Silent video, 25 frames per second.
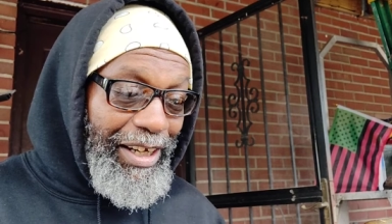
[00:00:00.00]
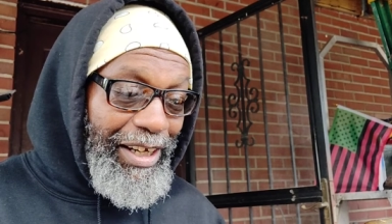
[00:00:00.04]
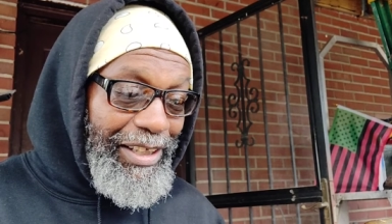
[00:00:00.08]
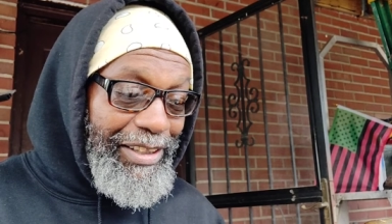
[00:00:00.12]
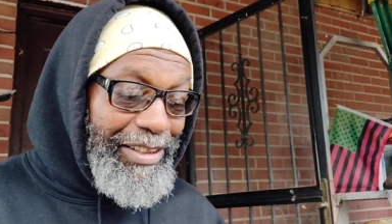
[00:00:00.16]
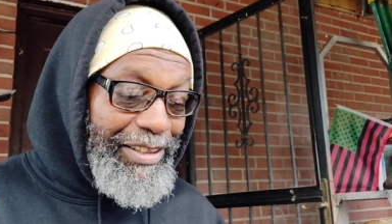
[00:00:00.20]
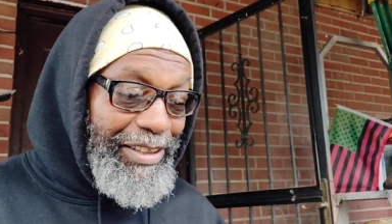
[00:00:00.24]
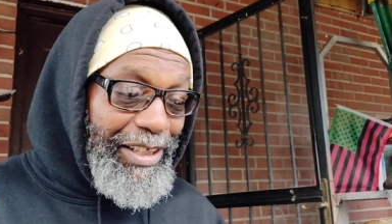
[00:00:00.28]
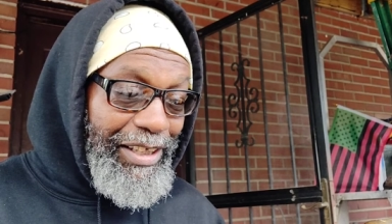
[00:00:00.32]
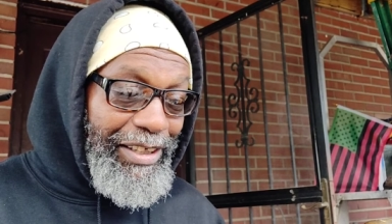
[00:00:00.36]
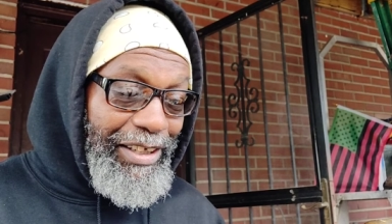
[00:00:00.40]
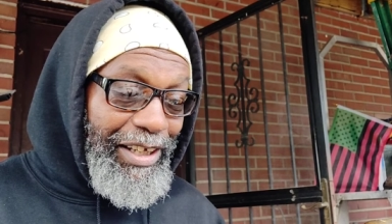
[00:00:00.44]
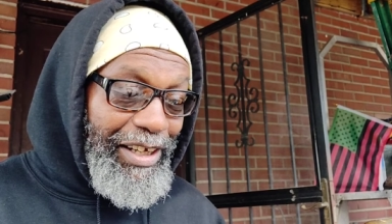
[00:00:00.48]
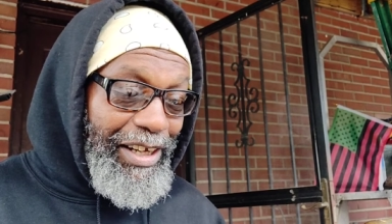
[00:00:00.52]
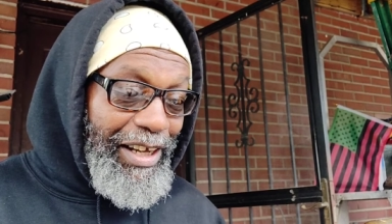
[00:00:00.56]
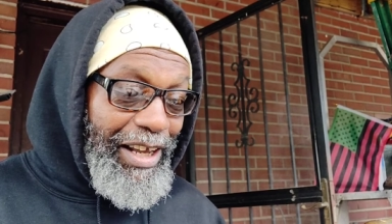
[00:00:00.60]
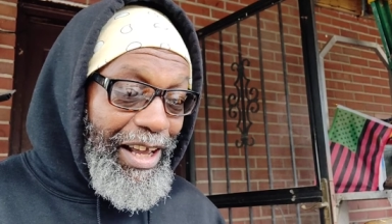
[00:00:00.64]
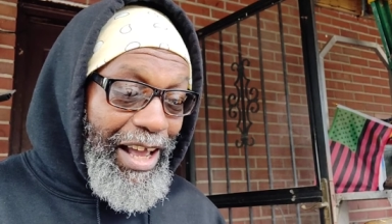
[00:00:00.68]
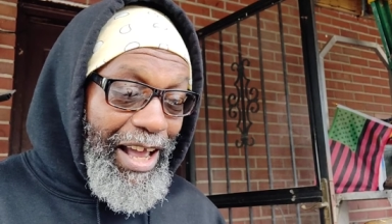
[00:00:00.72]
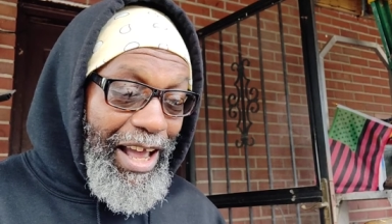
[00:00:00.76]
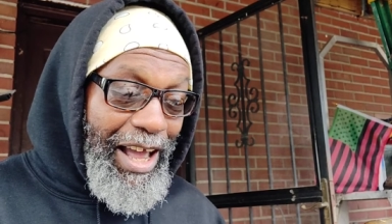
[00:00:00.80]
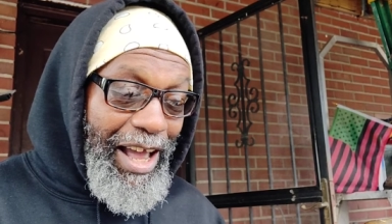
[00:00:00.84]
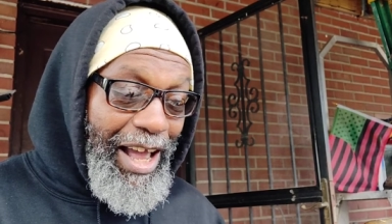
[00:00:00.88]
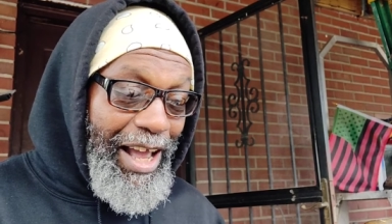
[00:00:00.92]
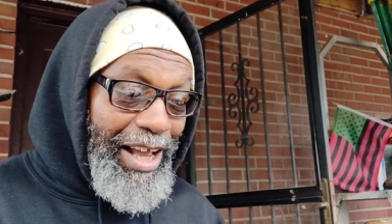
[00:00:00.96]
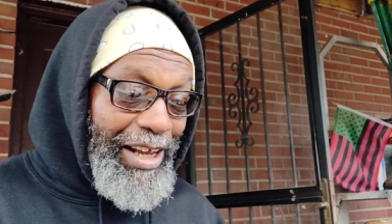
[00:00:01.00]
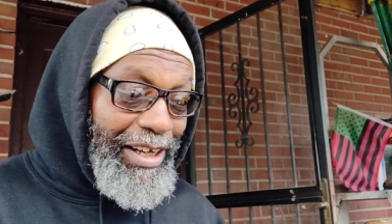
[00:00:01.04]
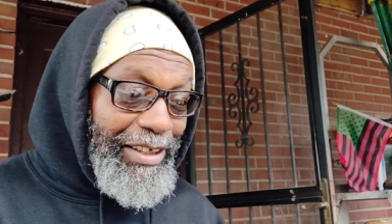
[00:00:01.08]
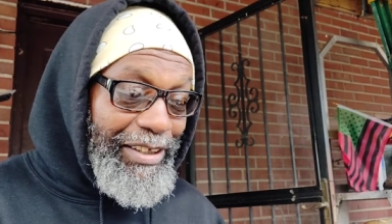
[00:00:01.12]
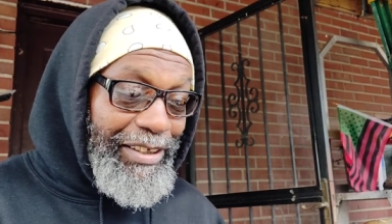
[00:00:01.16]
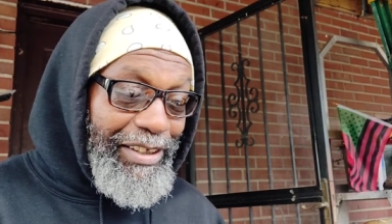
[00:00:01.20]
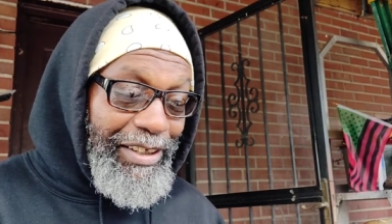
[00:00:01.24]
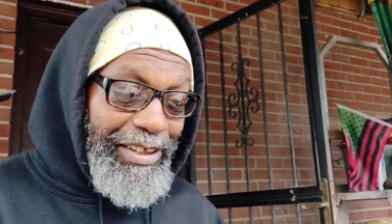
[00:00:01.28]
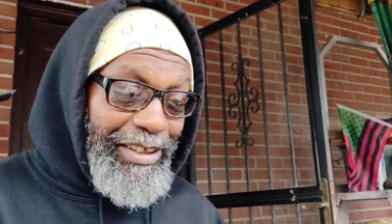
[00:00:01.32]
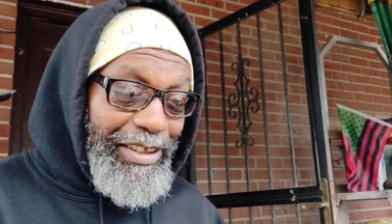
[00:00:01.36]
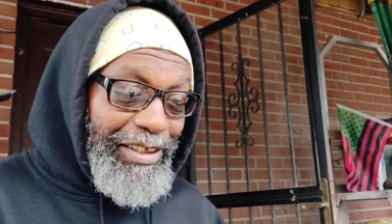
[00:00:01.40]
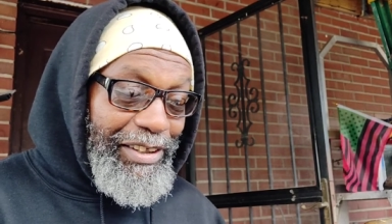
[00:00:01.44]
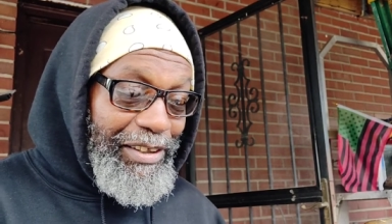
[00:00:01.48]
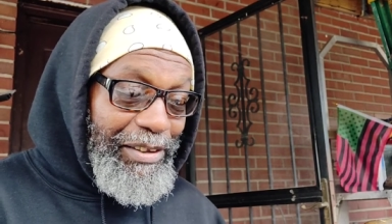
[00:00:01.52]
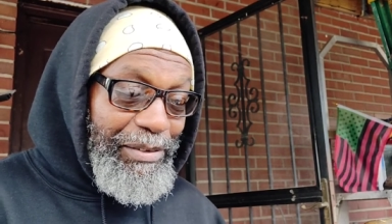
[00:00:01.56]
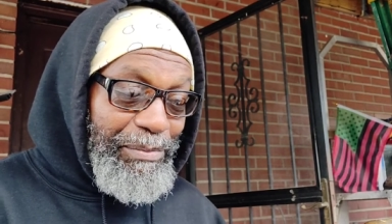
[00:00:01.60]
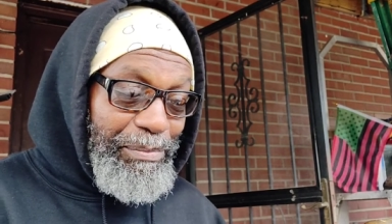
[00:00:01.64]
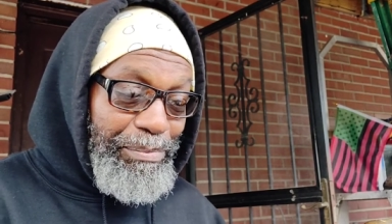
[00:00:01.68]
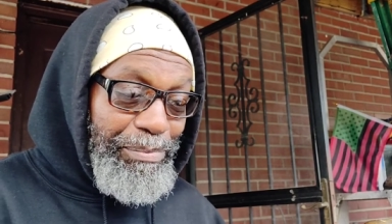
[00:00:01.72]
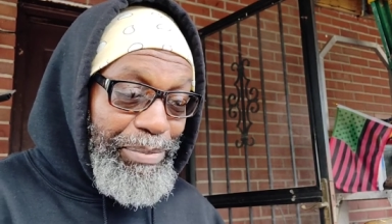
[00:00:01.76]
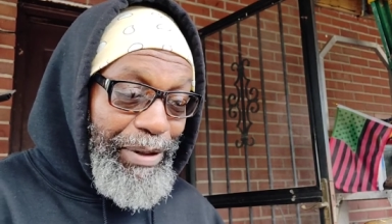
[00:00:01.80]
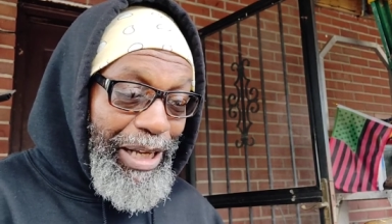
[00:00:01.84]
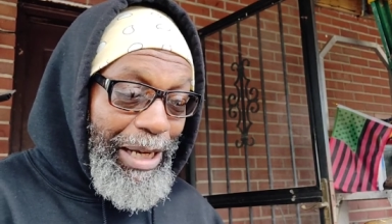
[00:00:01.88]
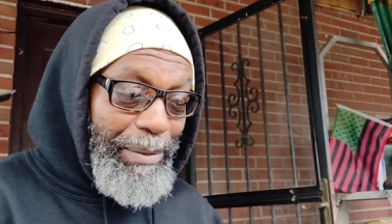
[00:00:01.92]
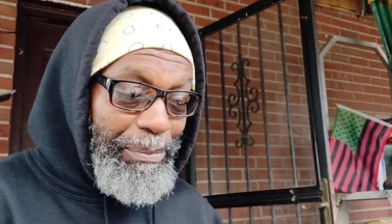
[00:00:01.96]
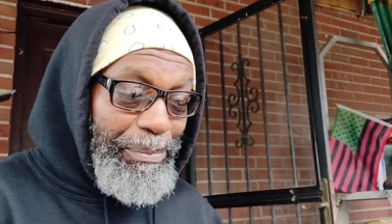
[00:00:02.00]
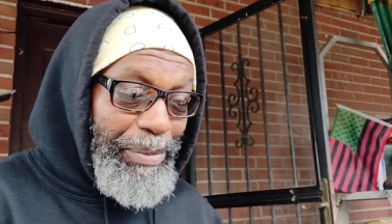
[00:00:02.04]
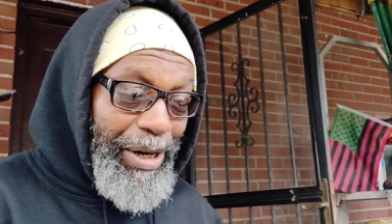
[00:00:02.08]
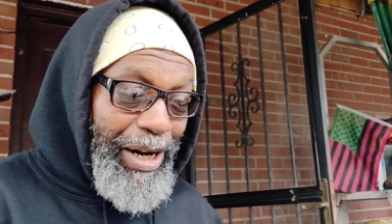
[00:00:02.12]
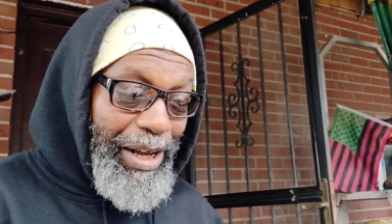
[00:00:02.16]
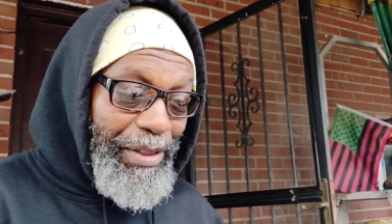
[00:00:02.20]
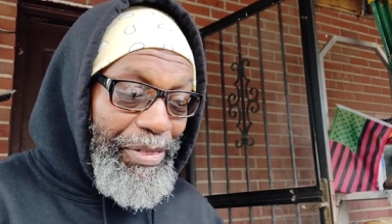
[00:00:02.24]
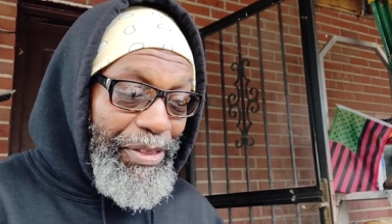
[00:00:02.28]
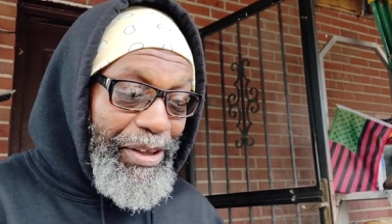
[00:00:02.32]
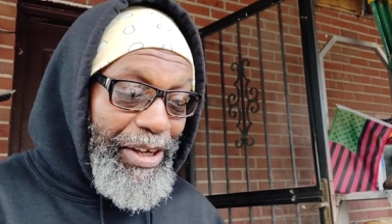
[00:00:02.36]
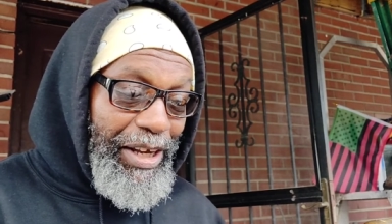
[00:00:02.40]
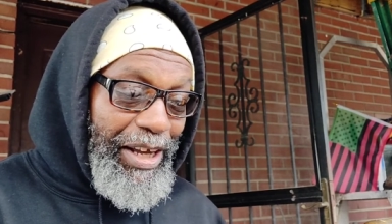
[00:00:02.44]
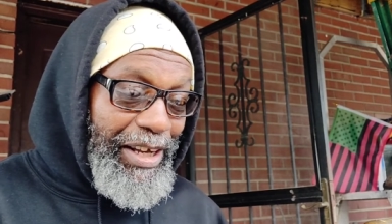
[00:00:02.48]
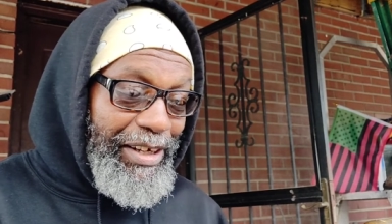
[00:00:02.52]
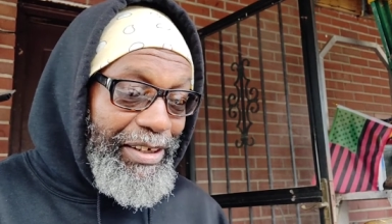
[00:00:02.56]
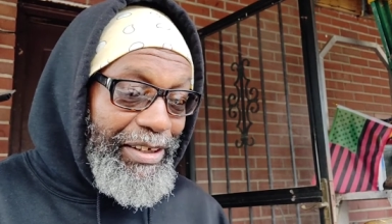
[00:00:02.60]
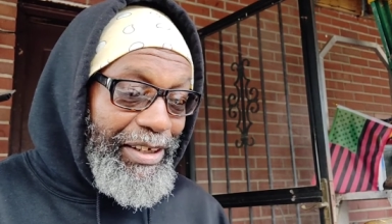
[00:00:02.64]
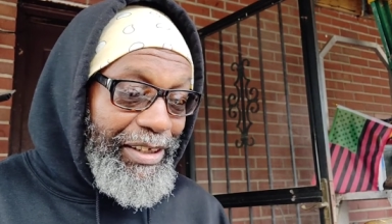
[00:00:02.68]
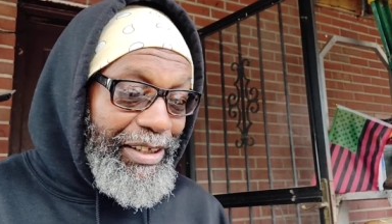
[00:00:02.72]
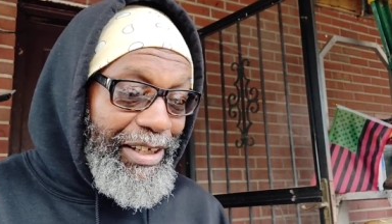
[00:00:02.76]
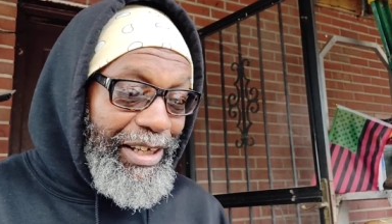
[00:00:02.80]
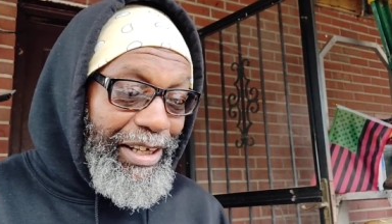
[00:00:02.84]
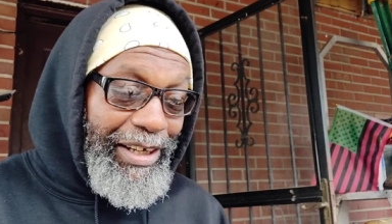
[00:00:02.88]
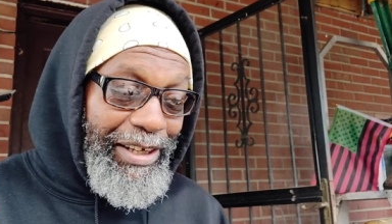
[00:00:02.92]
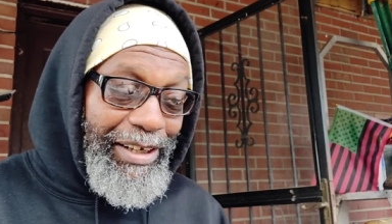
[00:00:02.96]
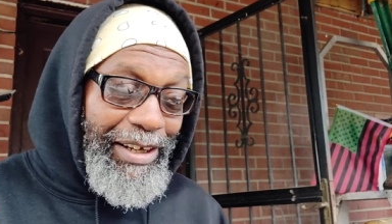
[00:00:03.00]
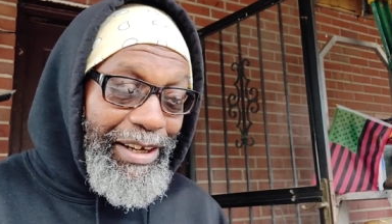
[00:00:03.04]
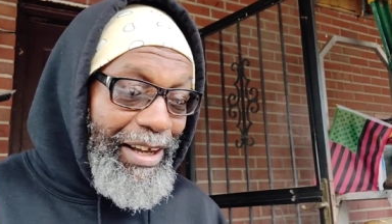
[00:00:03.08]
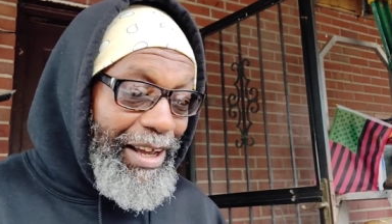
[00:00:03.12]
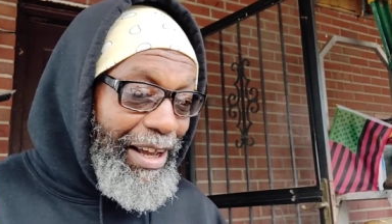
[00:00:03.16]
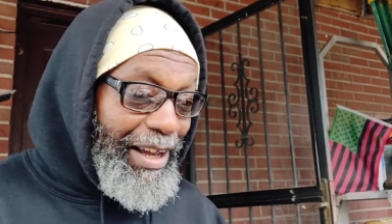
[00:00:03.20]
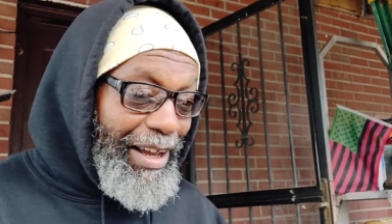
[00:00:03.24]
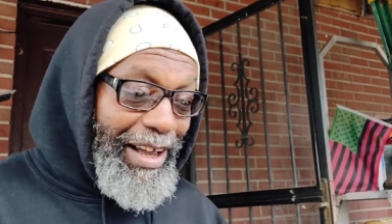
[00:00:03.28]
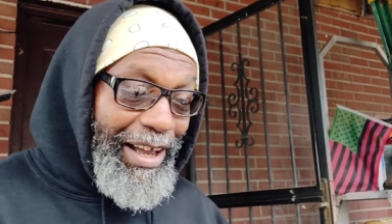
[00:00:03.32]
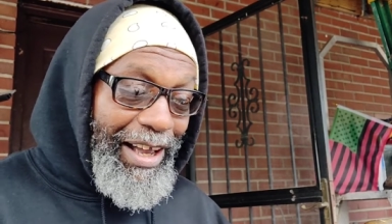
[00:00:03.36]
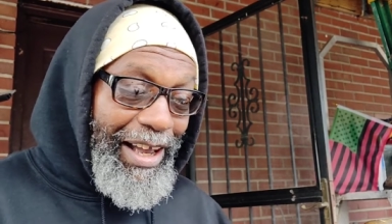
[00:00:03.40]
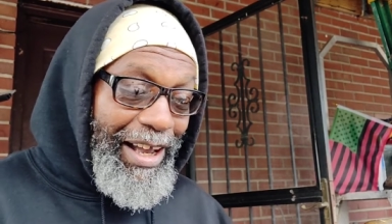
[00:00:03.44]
I said, hey, Black Panther and the